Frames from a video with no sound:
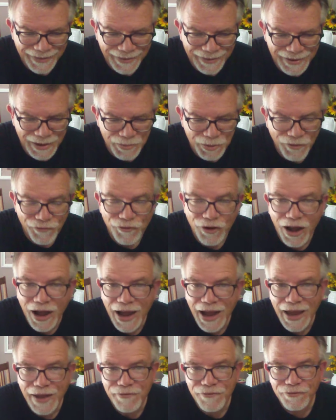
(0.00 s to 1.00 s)
Number
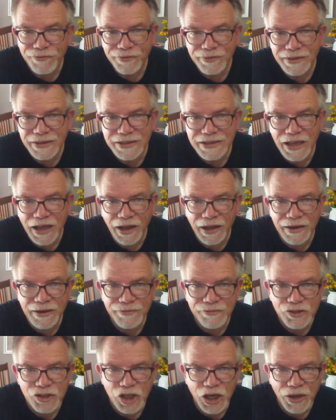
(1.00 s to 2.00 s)
5 is kind
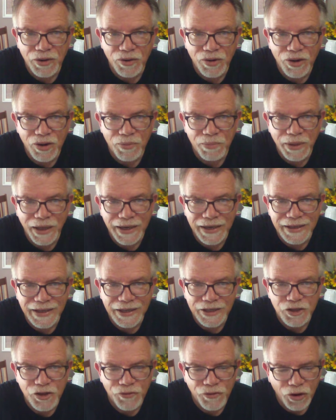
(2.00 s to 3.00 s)
of general,
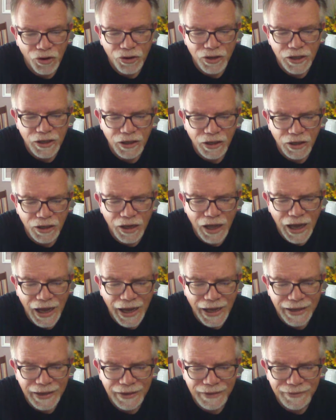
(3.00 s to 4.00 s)
and you've heard it a
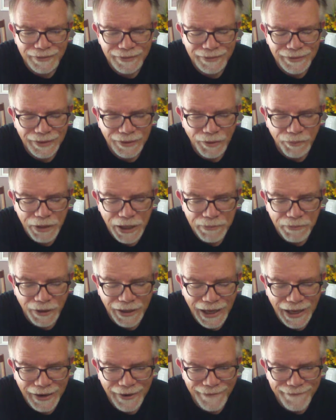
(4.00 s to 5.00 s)
lot, and people
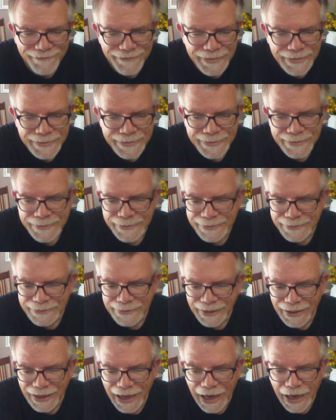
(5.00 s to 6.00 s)
kind of
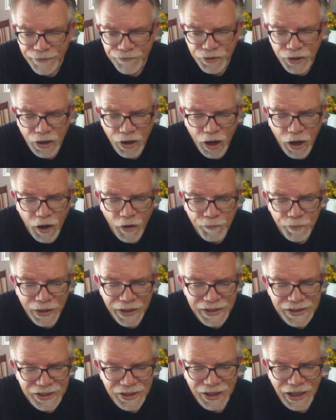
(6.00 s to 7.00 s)
laugh it off, but
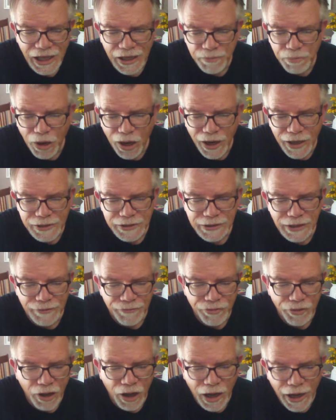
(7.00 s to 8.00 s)
it's think
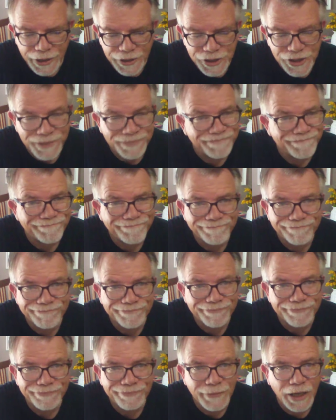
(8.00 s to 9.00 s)
positive thoughts,
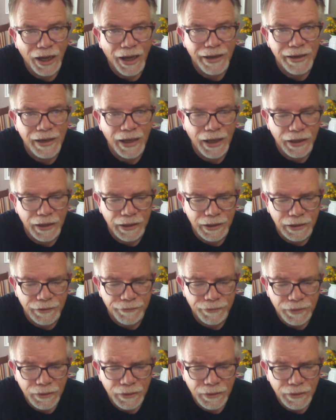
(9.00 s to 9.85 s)
not negative.